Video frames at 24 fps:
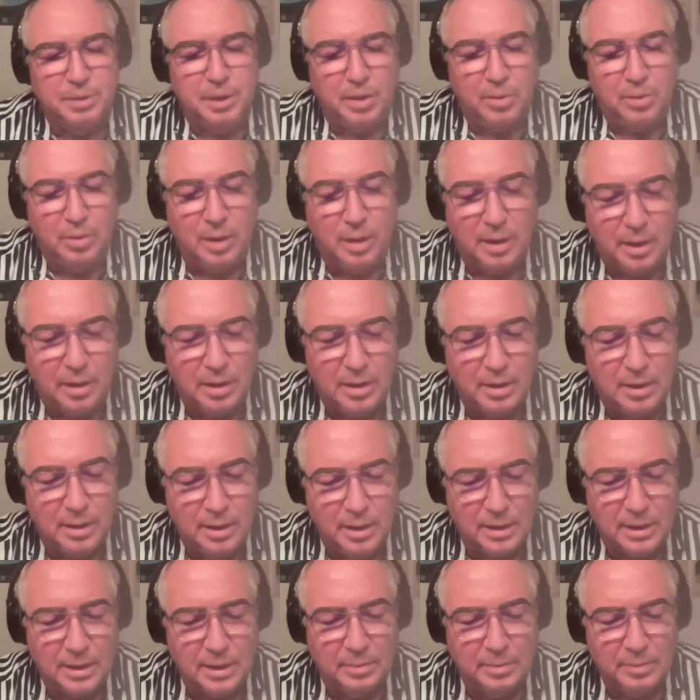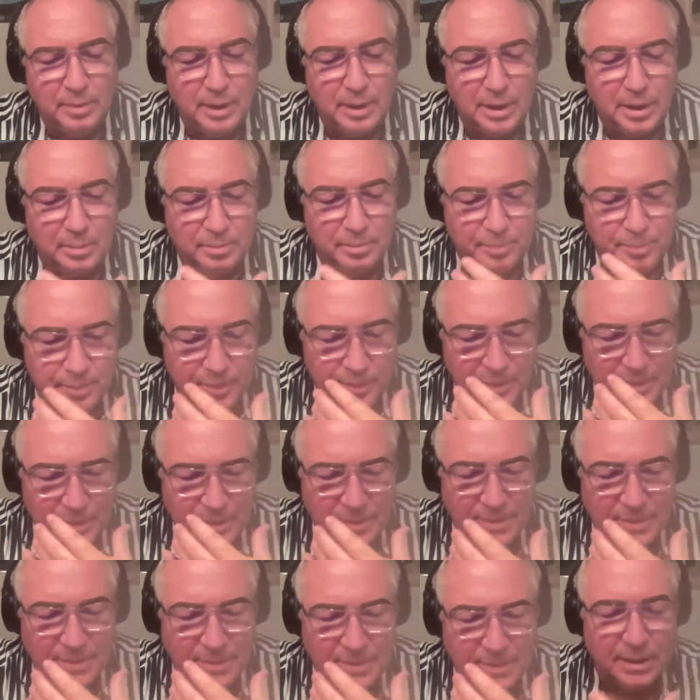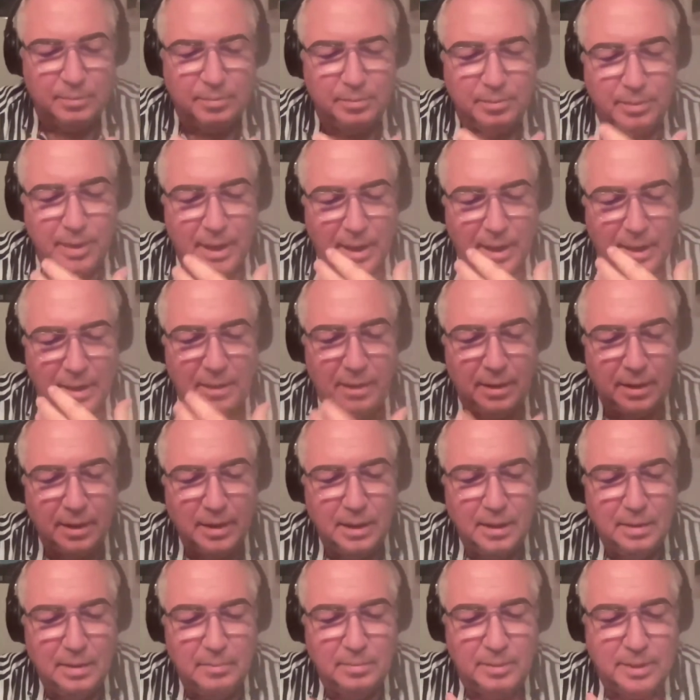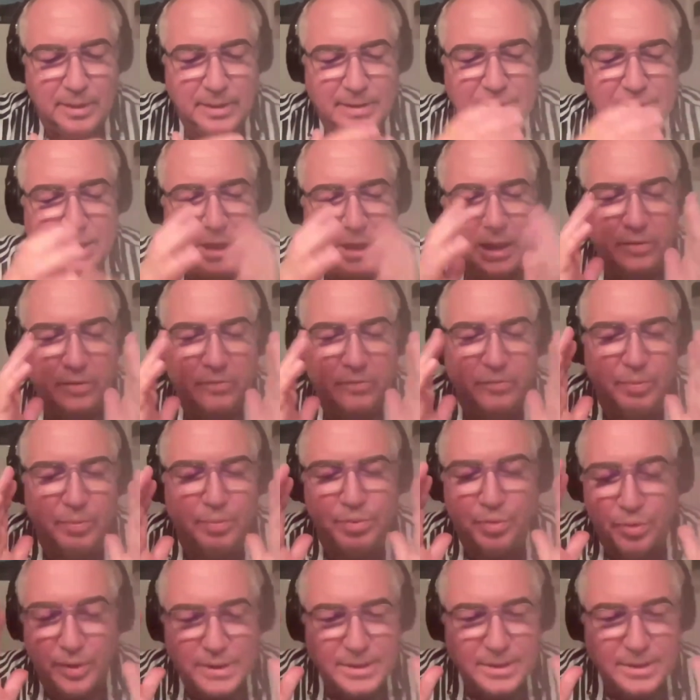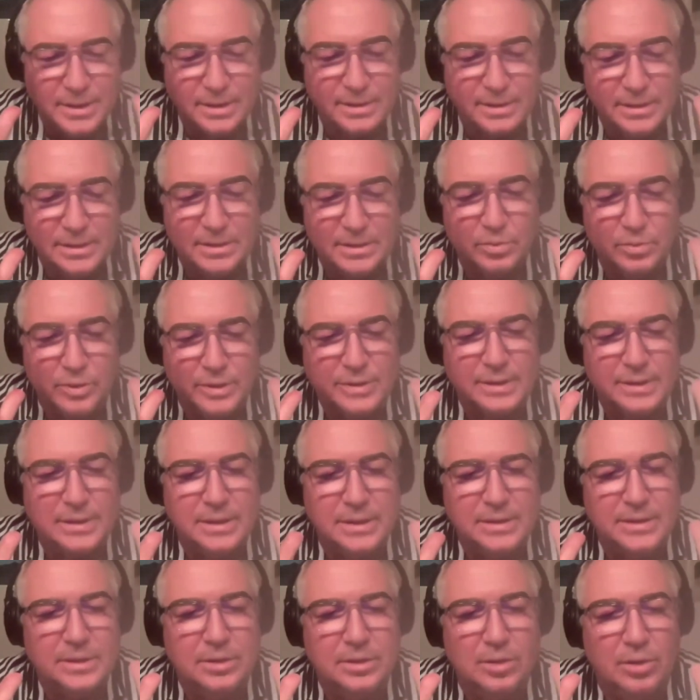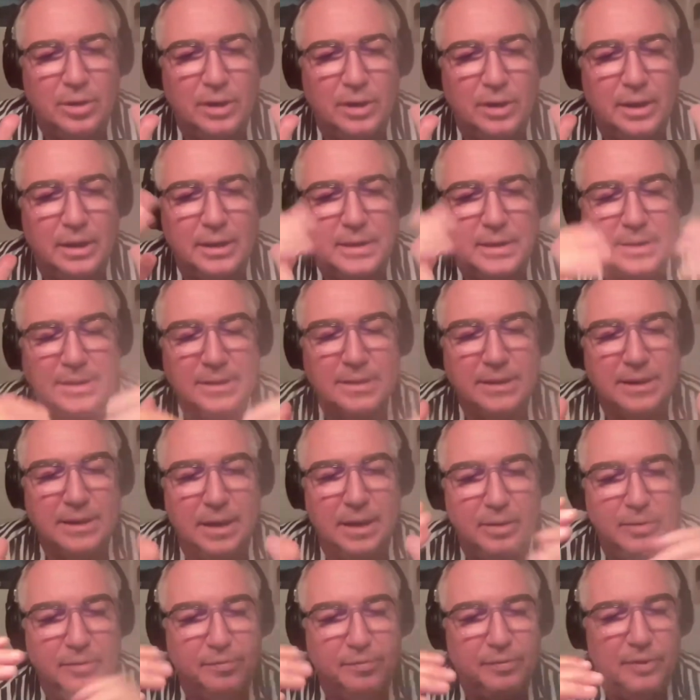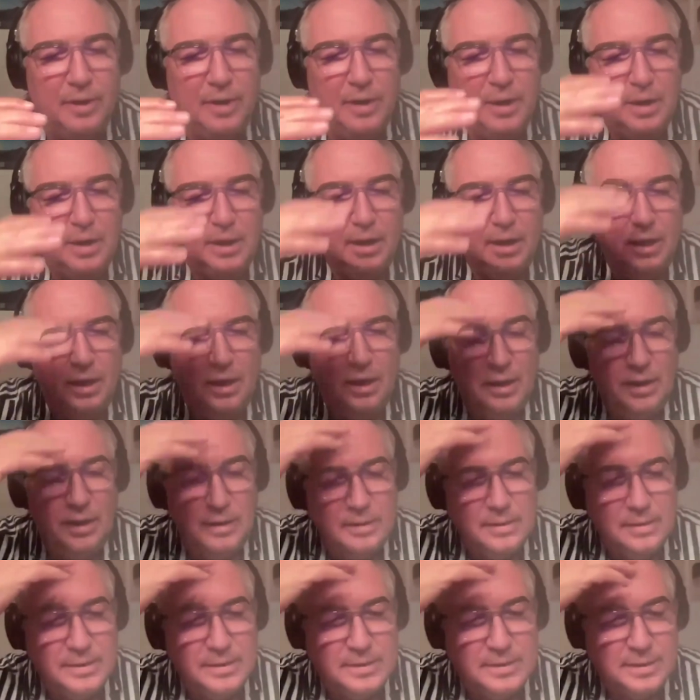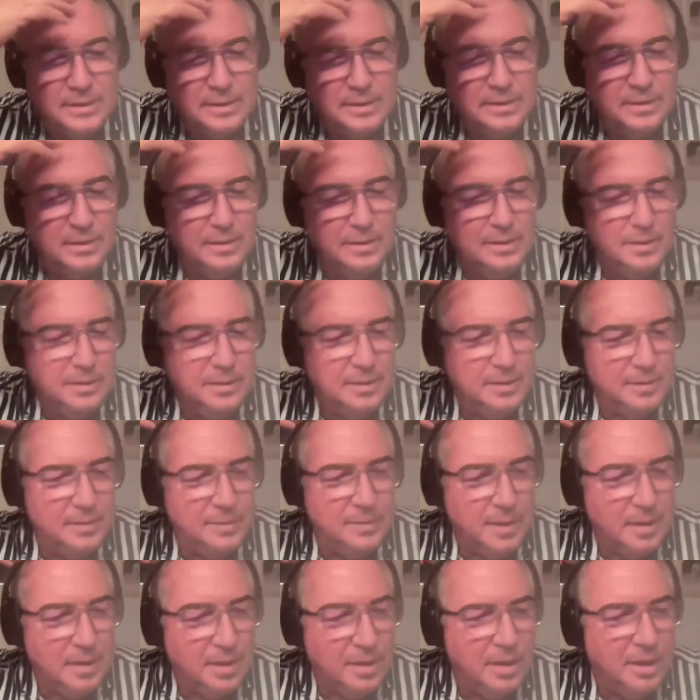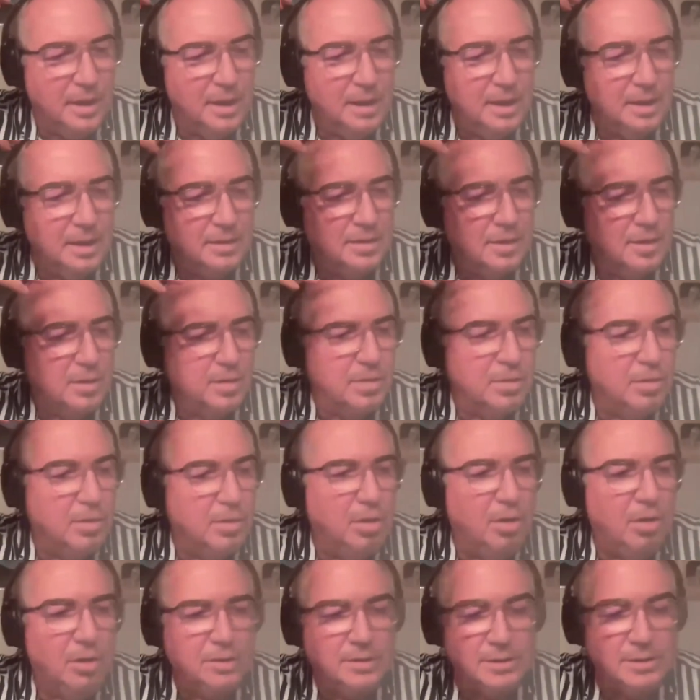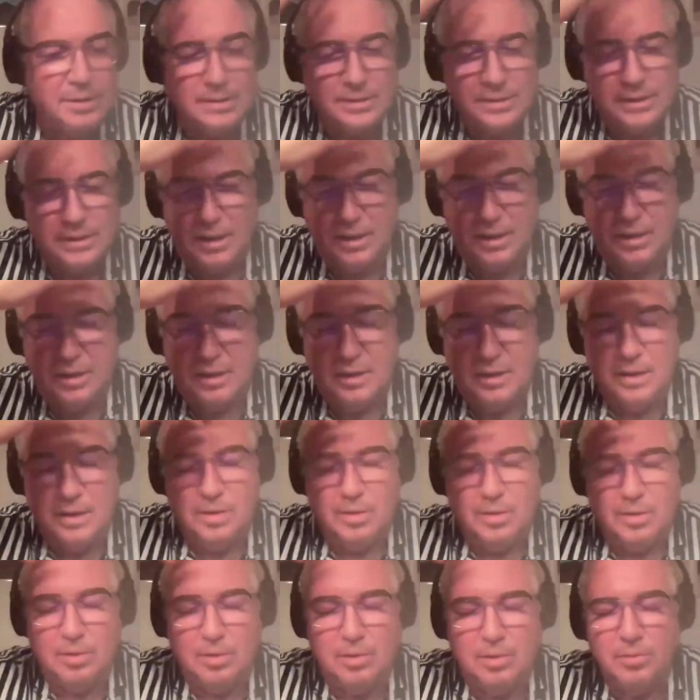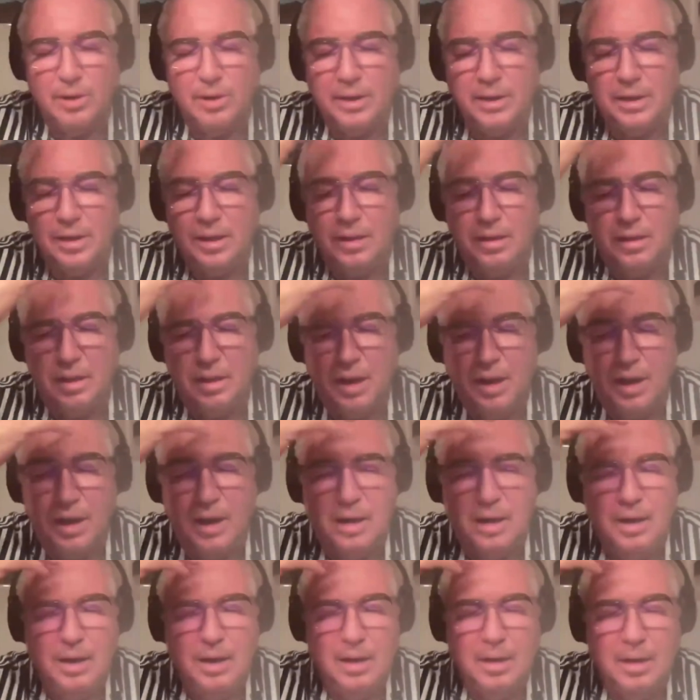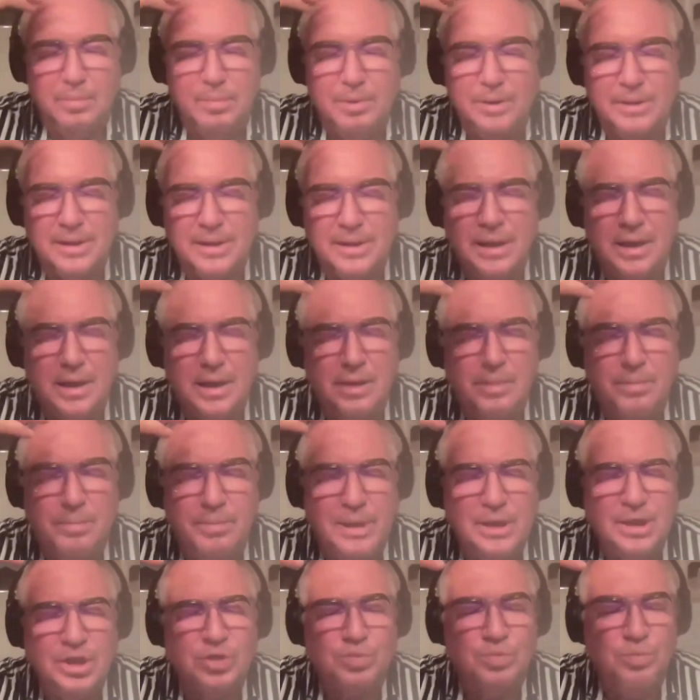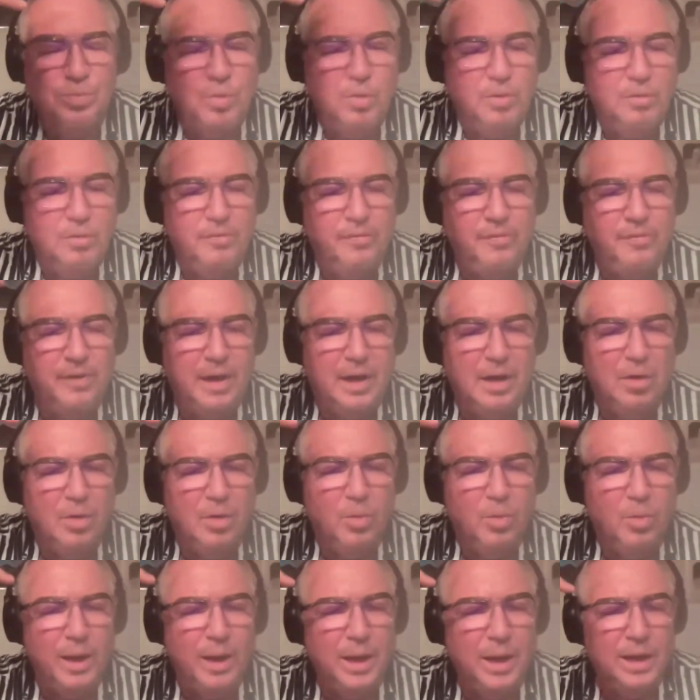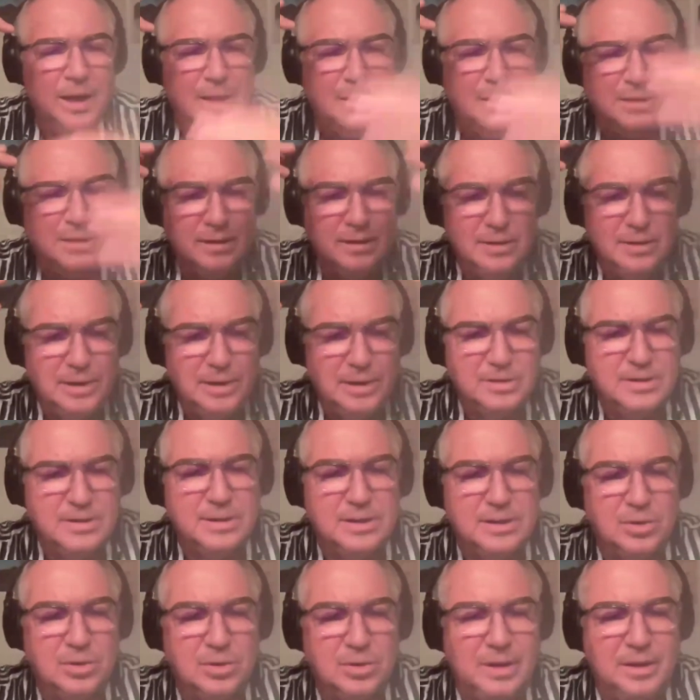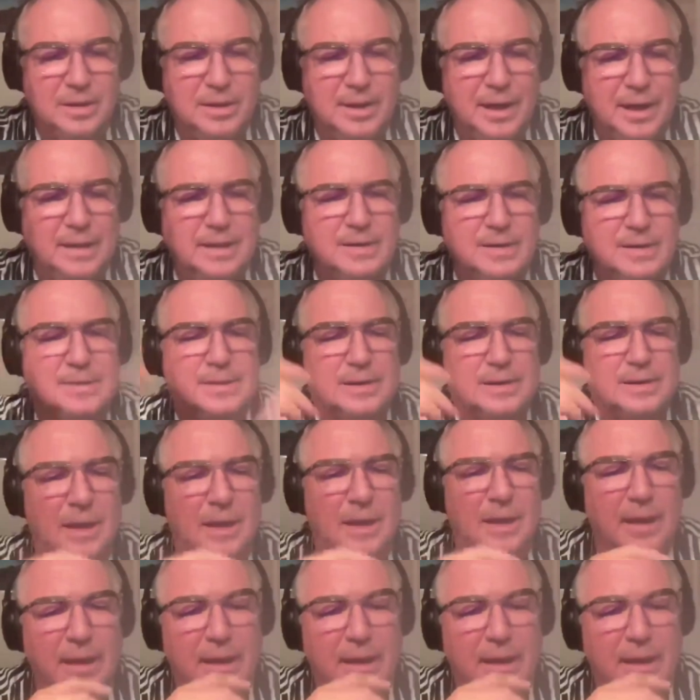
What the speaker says: power coming up inside myself, a presence with installing itself, and the thoughts are already there, but they are much more far away and not so intense